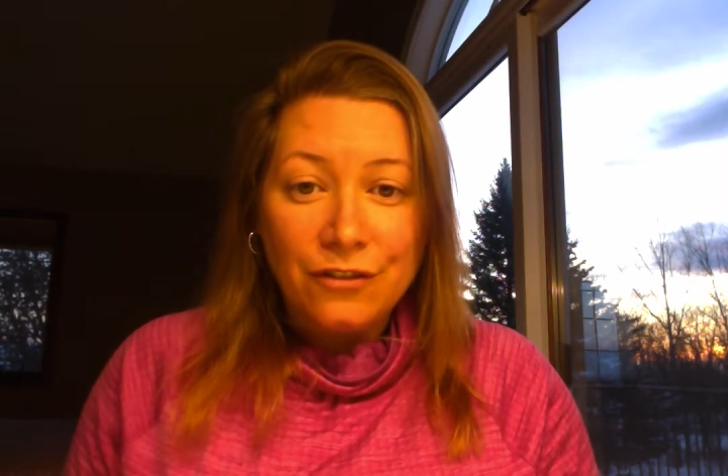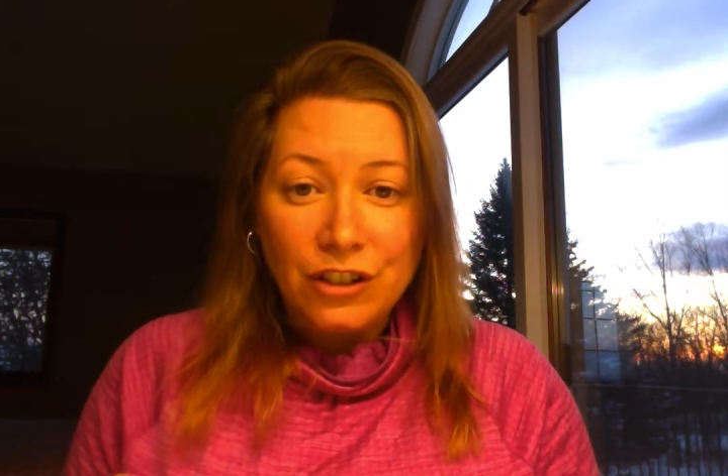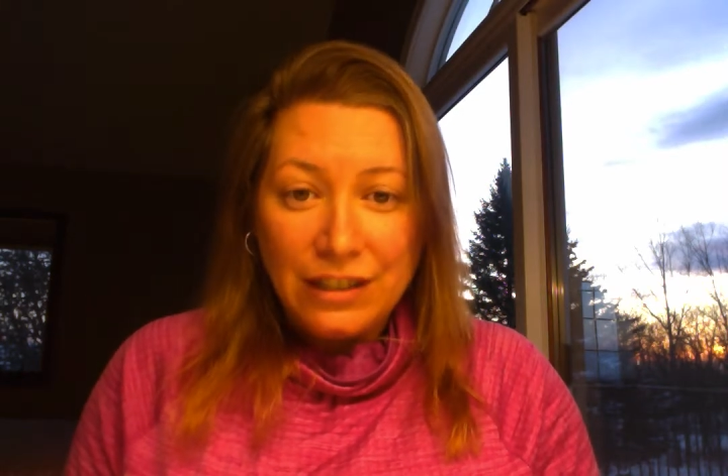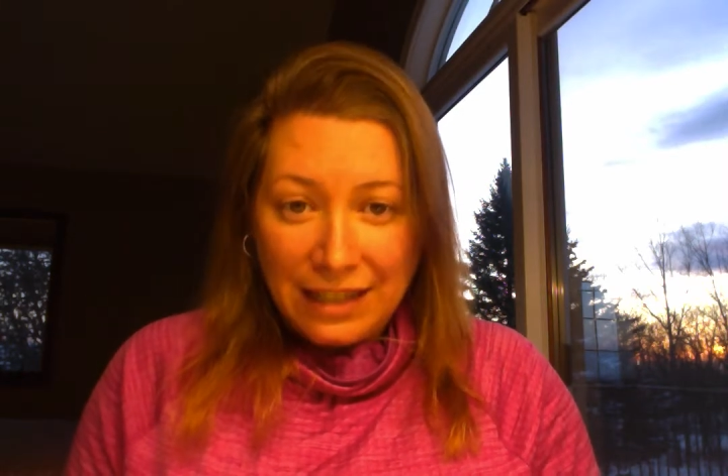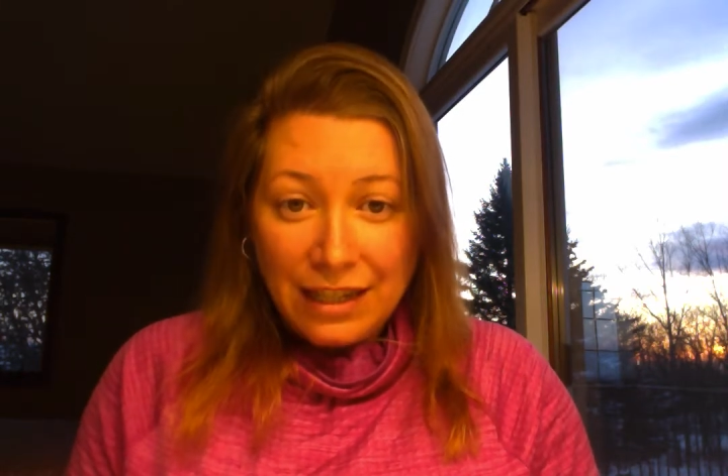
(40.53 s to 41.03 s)

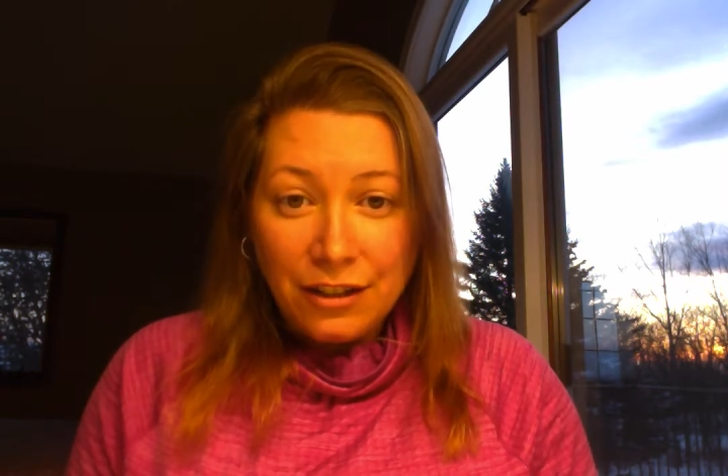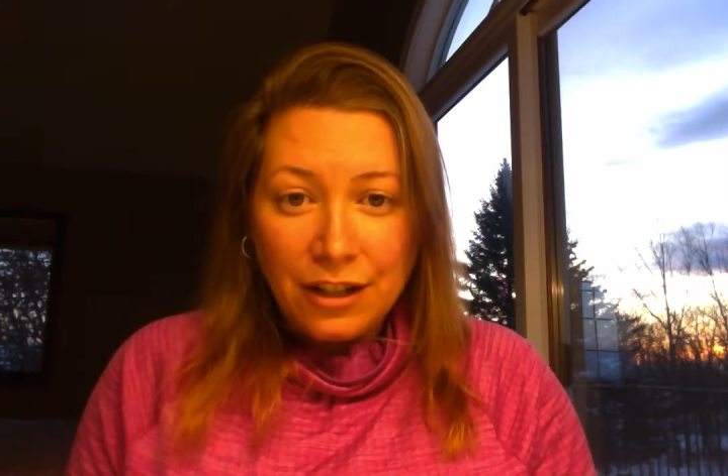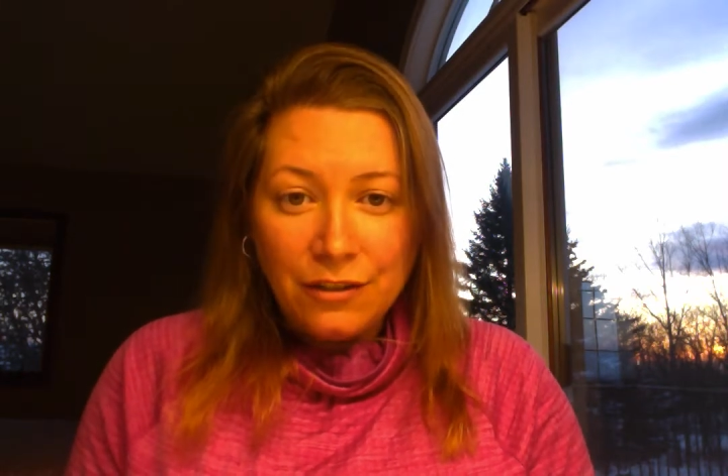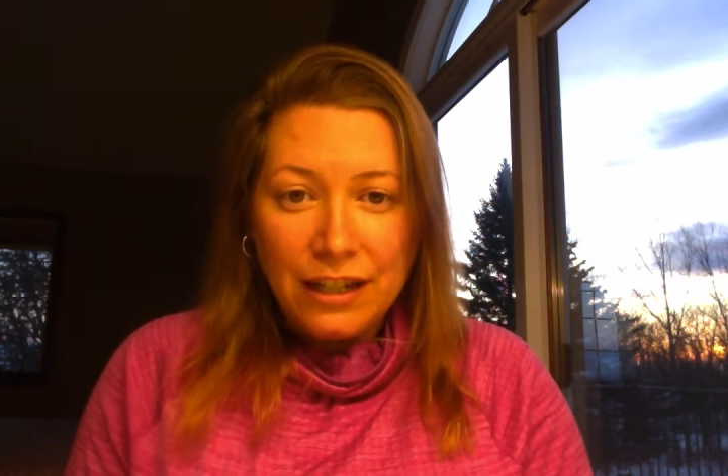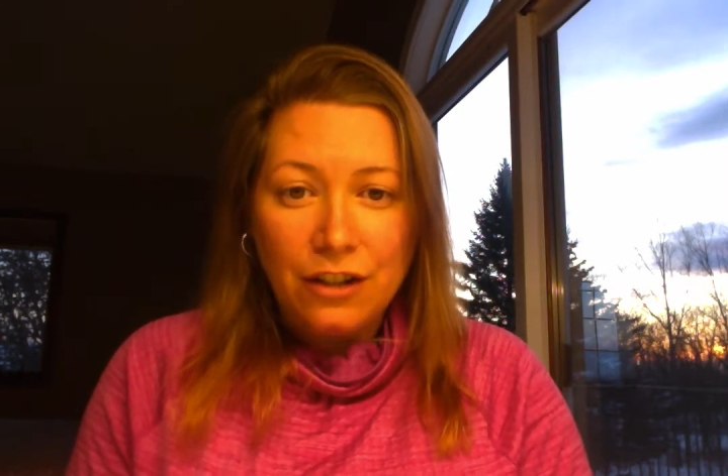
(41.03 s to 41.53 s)
for
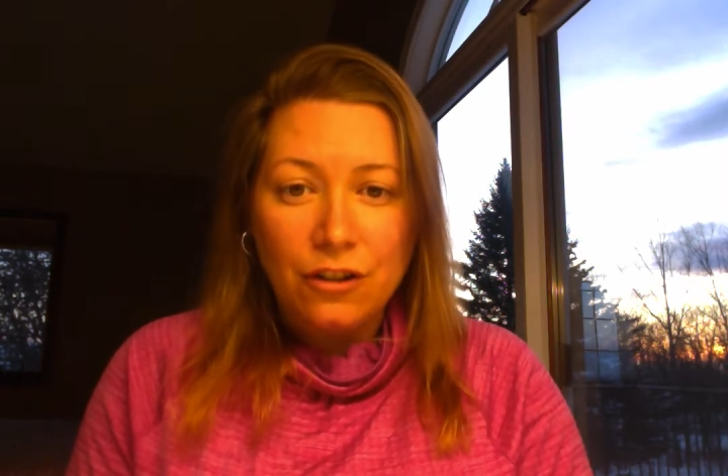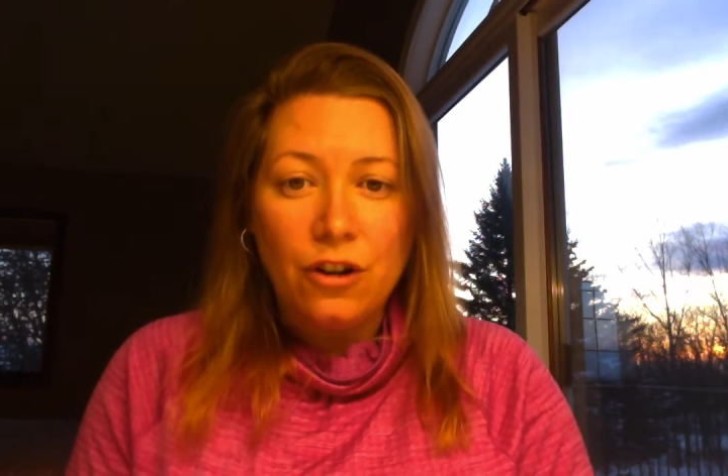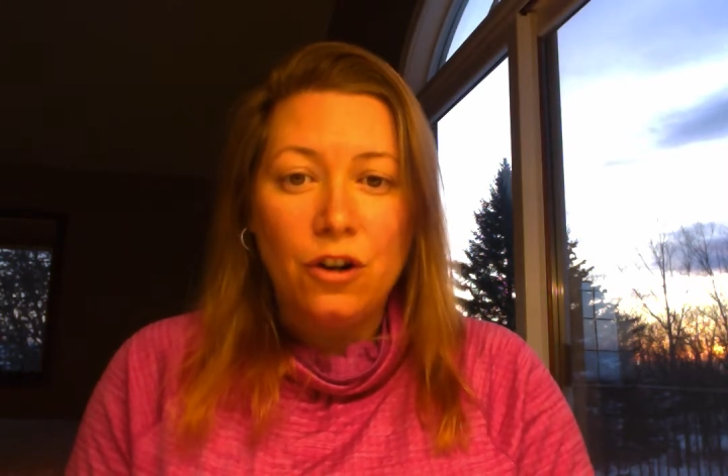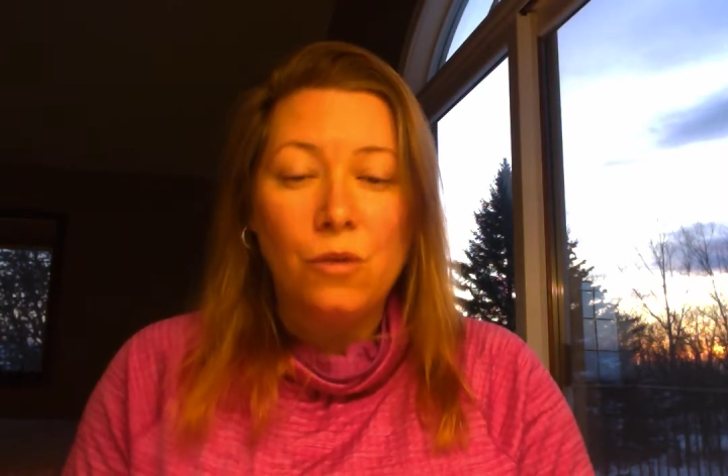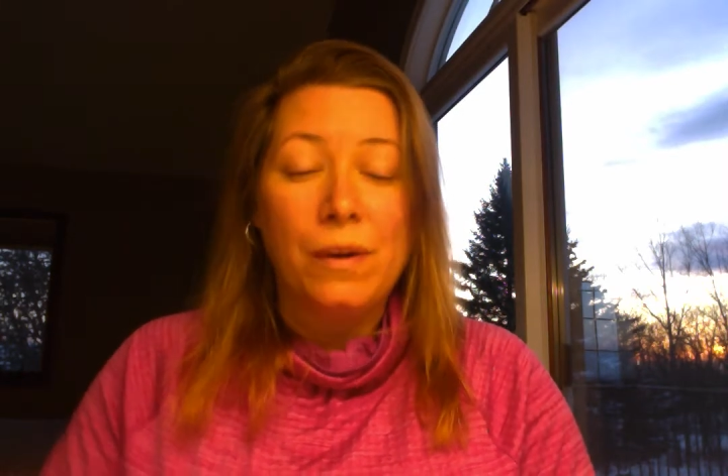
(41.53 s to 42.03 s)
decluttering your home,